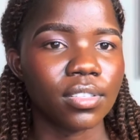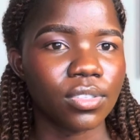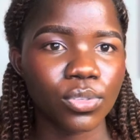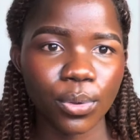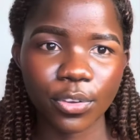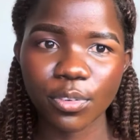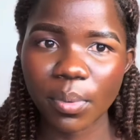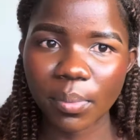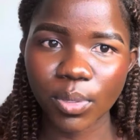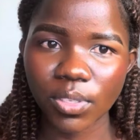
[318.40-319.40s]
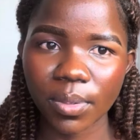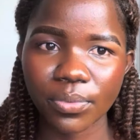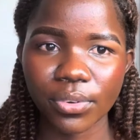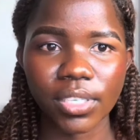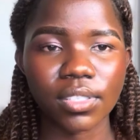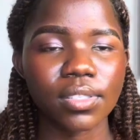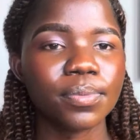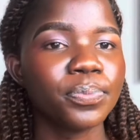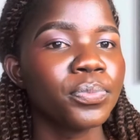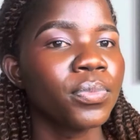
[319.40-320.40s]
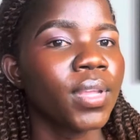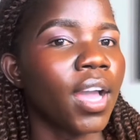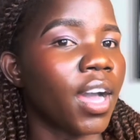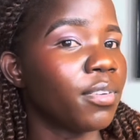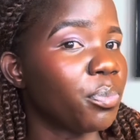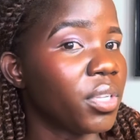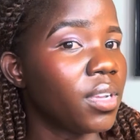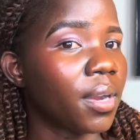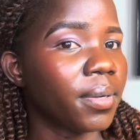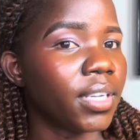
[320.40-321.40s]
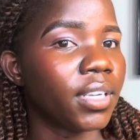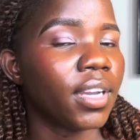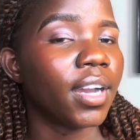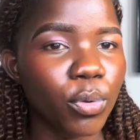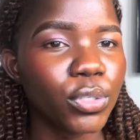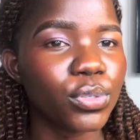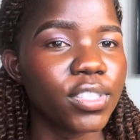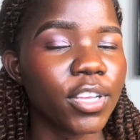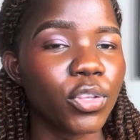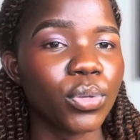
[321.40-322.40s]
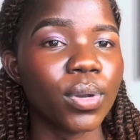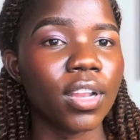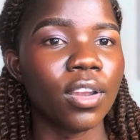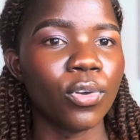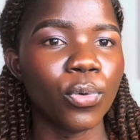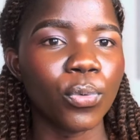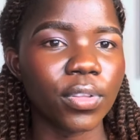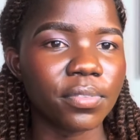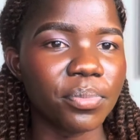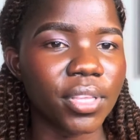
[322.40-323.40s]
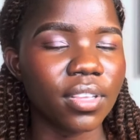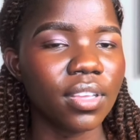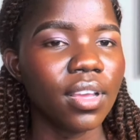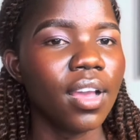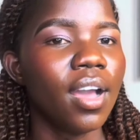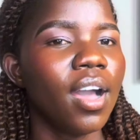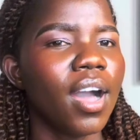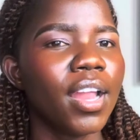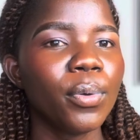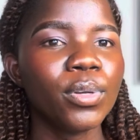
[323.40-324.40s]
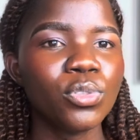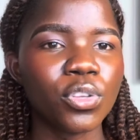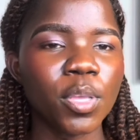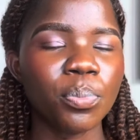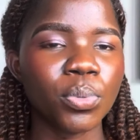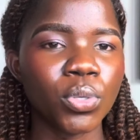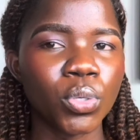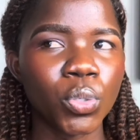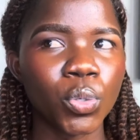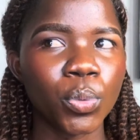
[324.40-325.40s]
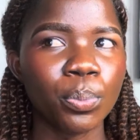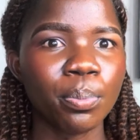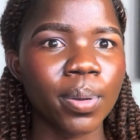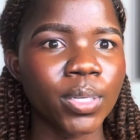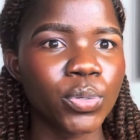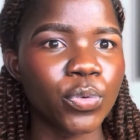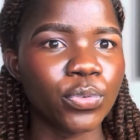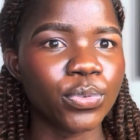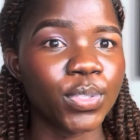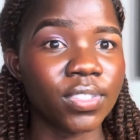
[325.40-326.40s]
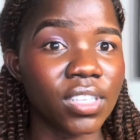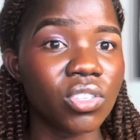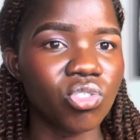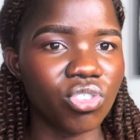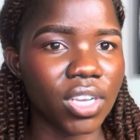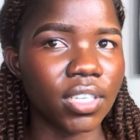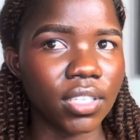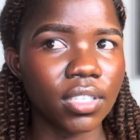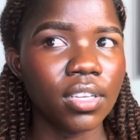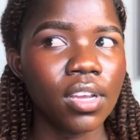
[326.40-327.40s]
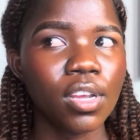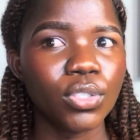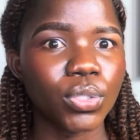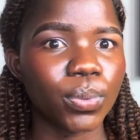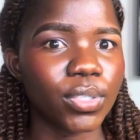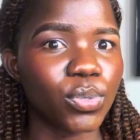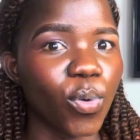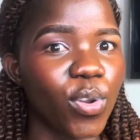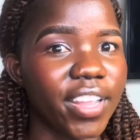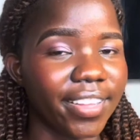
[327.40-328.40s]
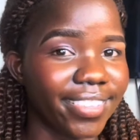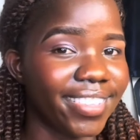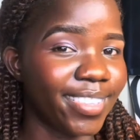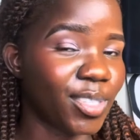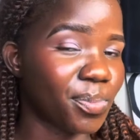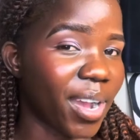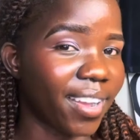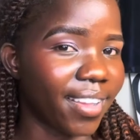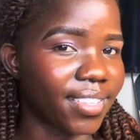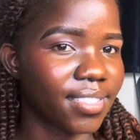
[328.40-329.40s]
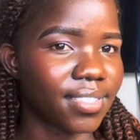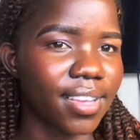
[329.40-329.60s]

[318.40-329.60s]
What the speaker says: Sorry for my Muslim friends. I have a piggery. I'm going to take you along with me. And I want to keep you part of this journey towards owning this Mark X.